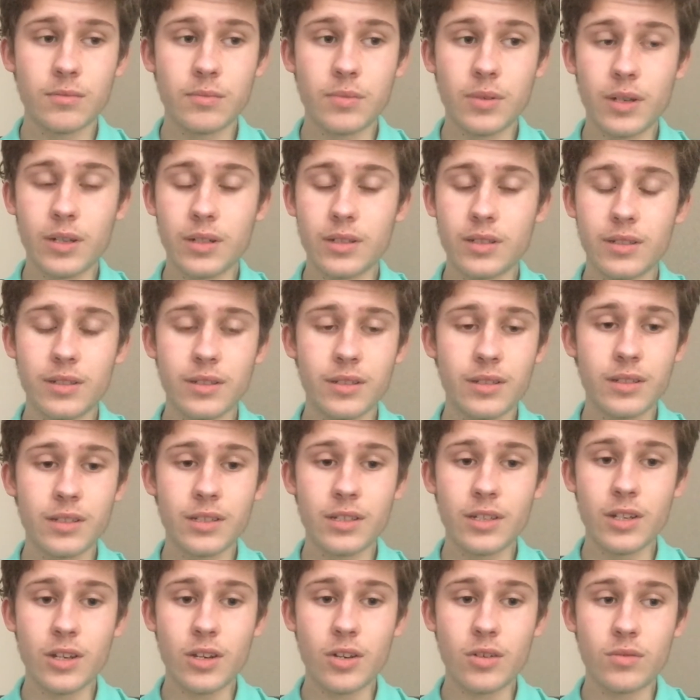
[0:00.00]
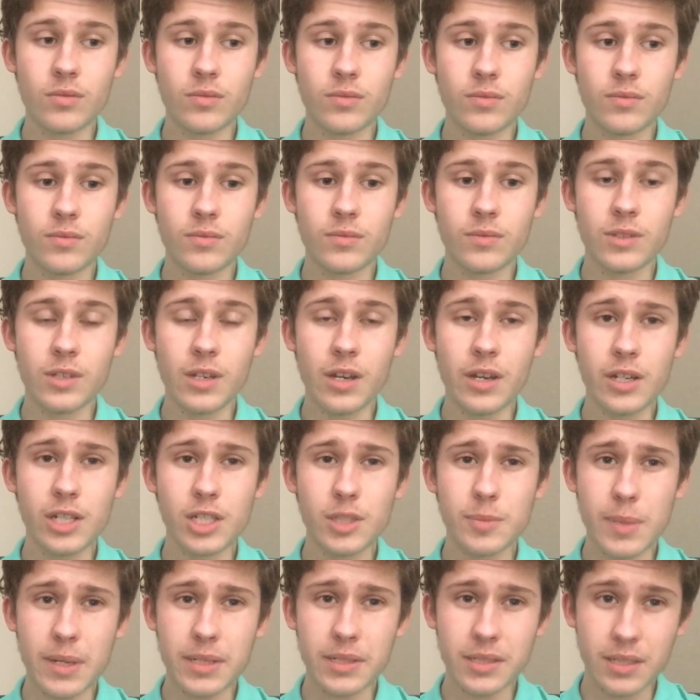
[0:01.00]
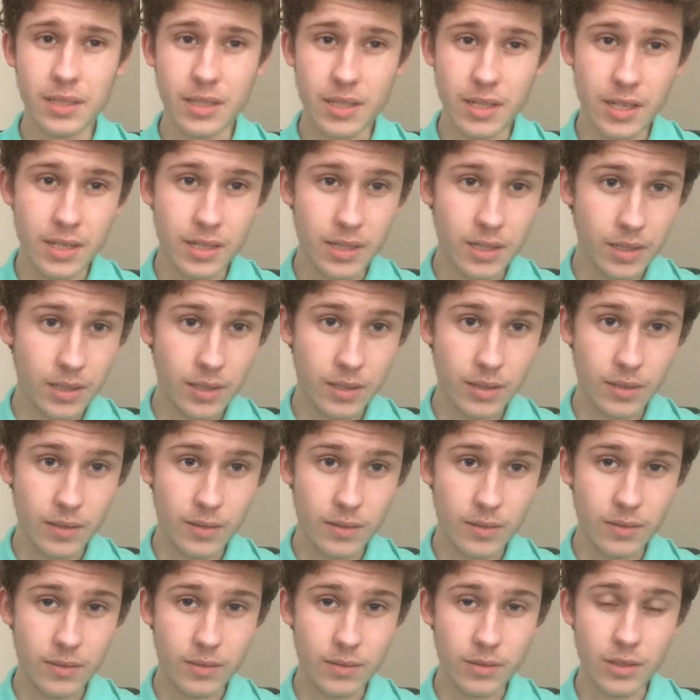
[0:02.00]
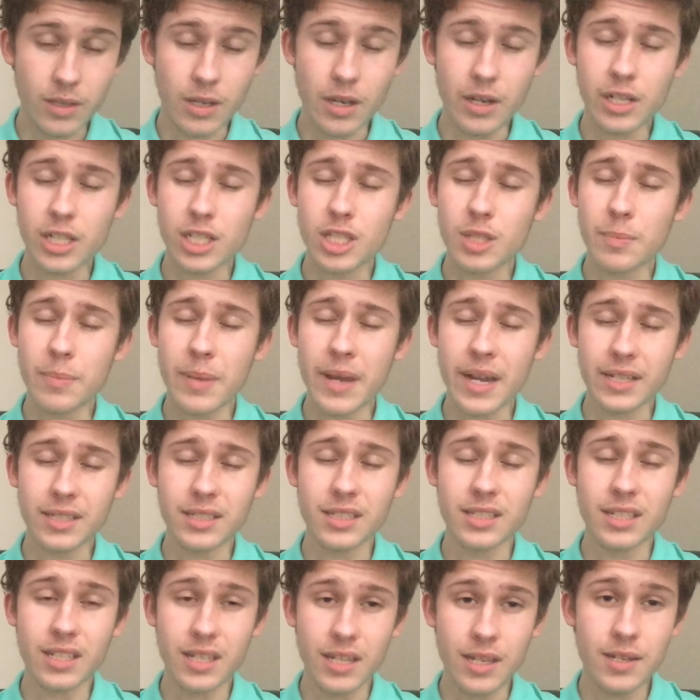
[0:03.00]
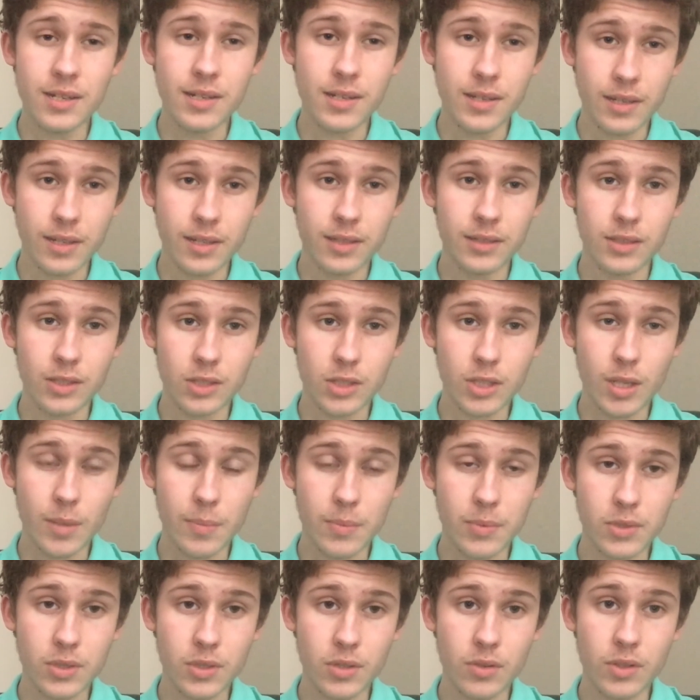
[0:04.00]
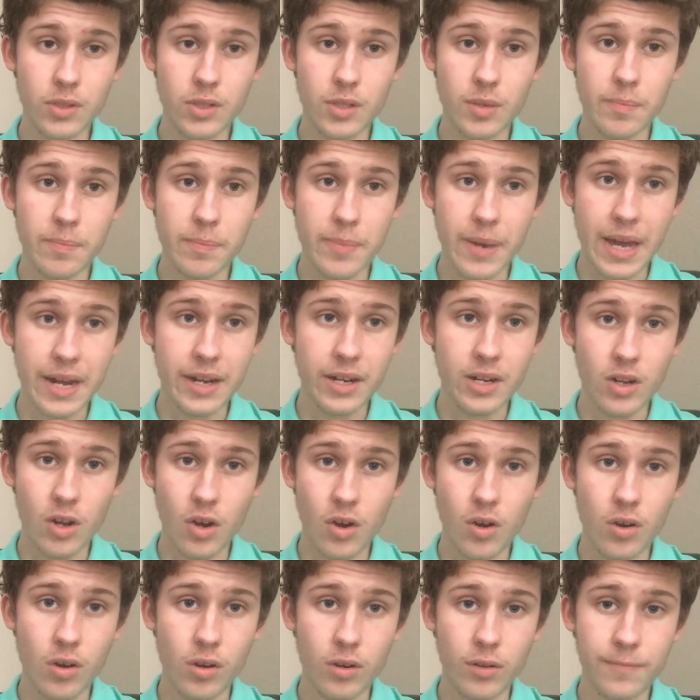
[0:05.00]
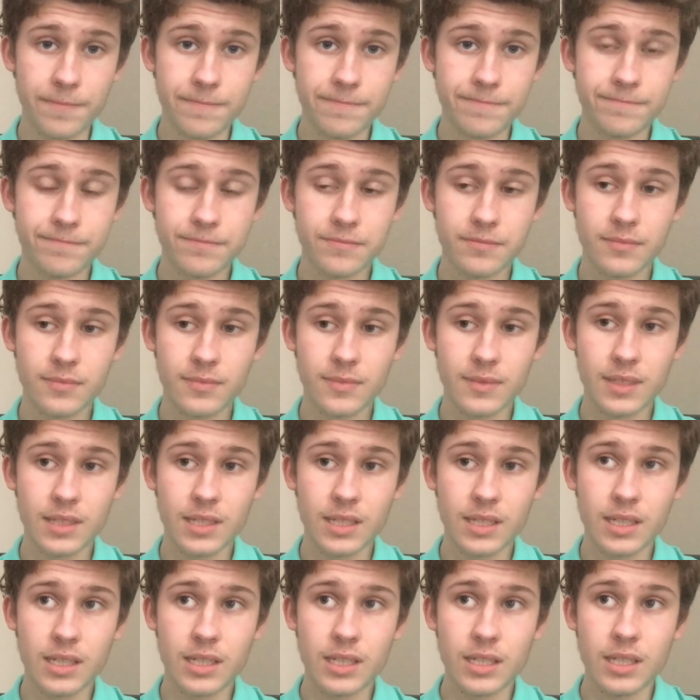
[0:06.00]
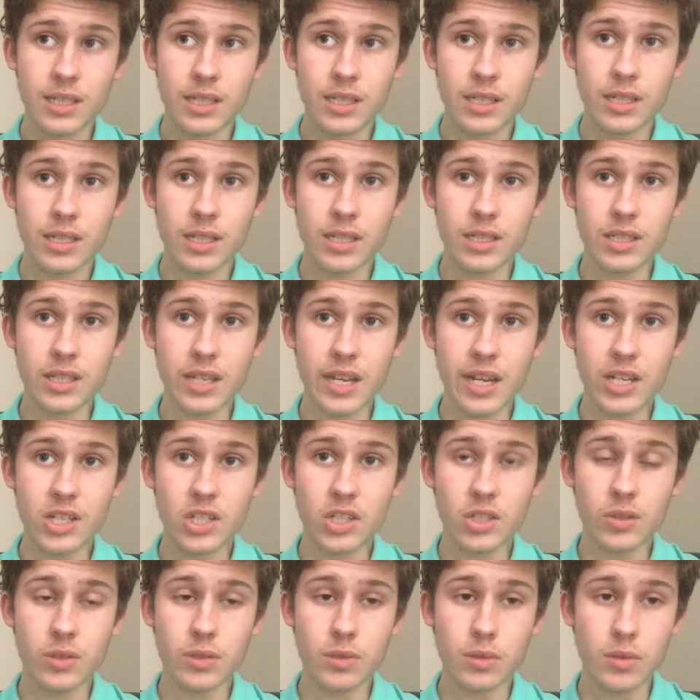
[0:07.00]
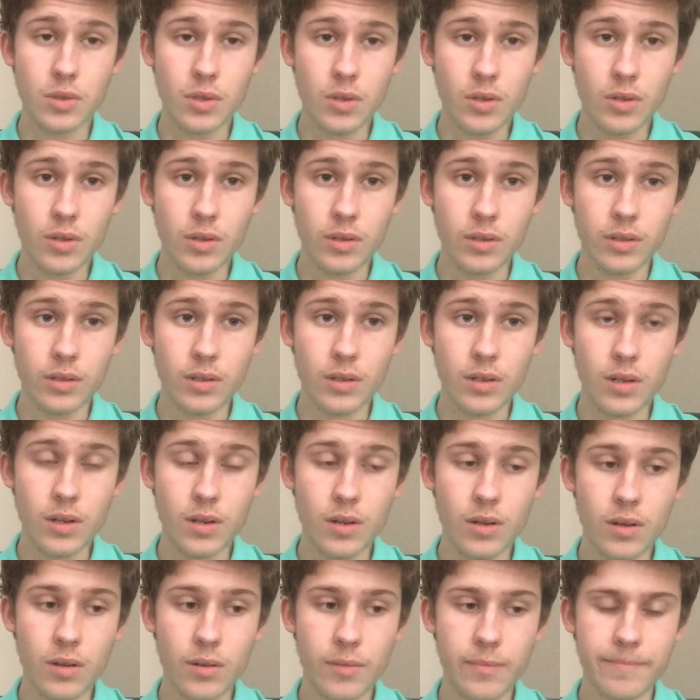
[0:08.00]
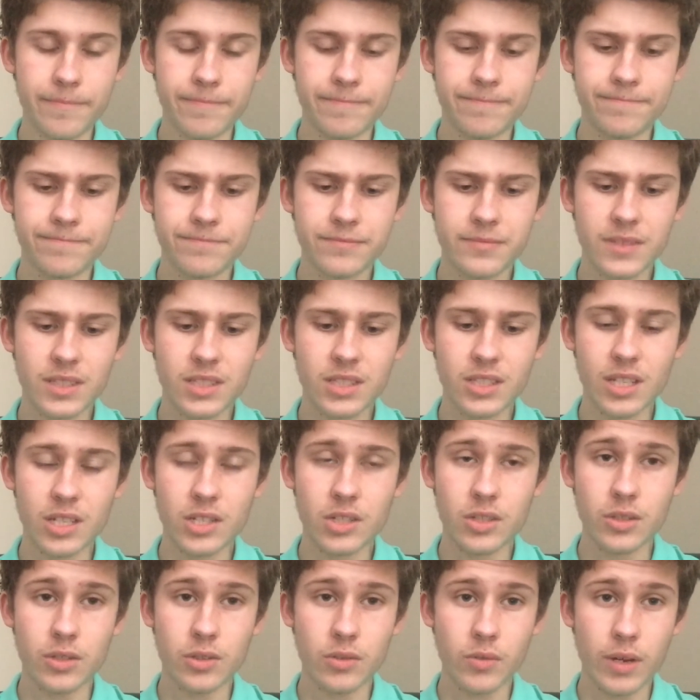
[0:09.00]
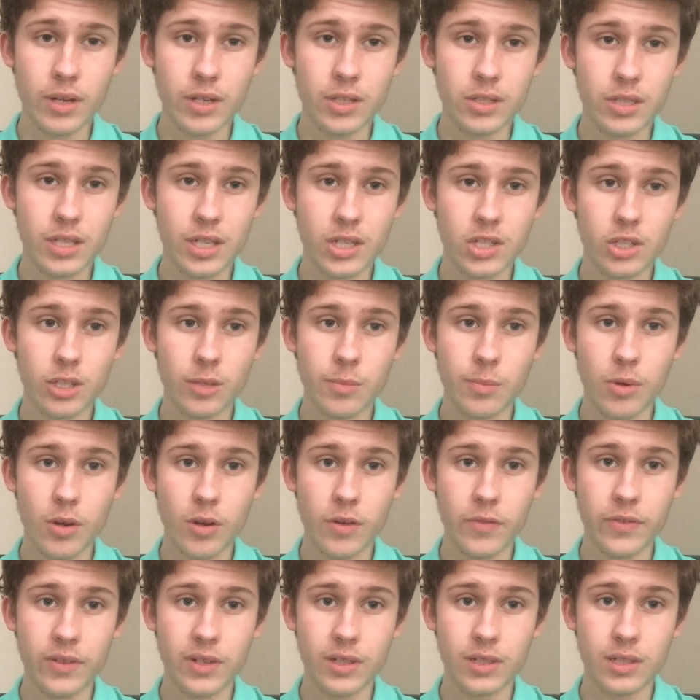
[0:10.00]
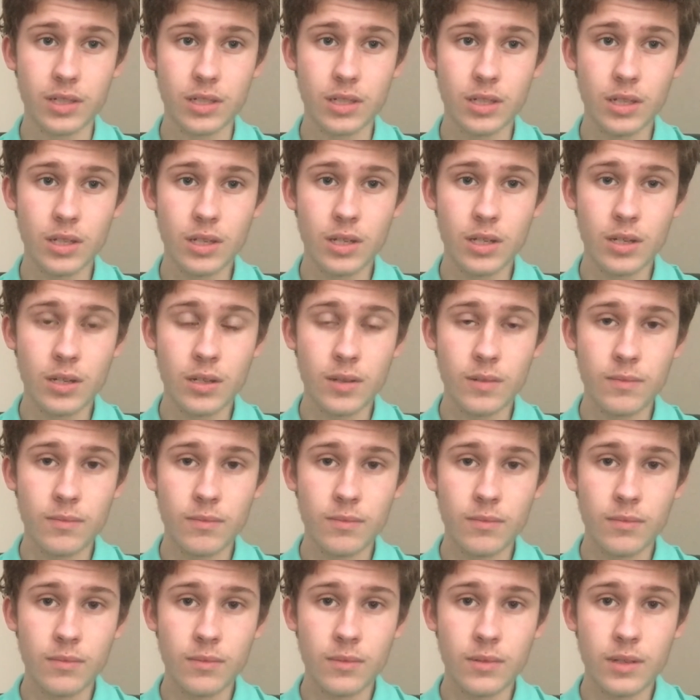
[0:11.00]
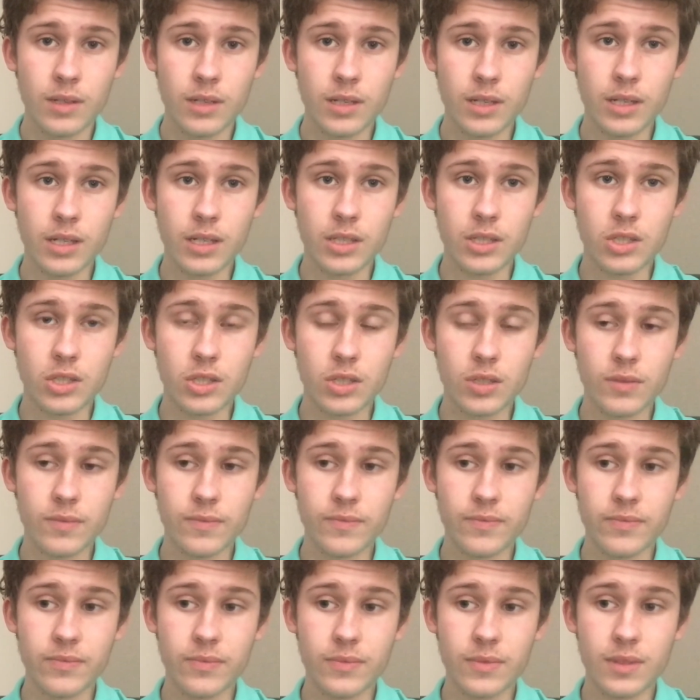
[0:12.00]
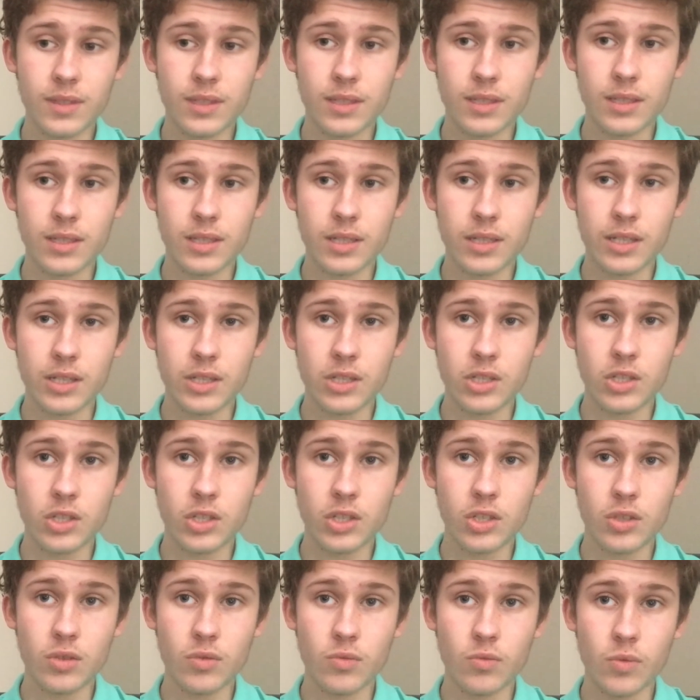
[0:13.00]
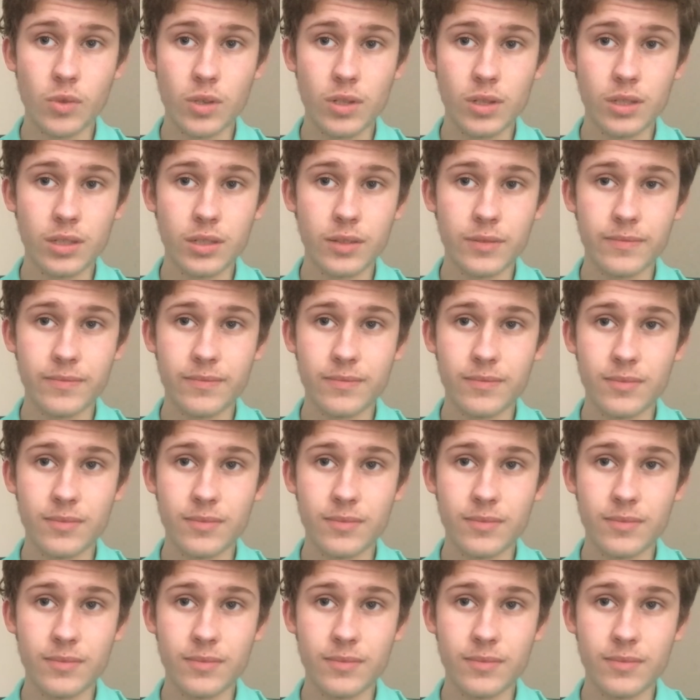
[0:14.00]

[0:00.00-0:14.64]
but, you know, the unexpected ending the unexpected ending in this episode isn't bad at all. It's actually good. Um, it's actually great. It's actually perfect. It's it's just a really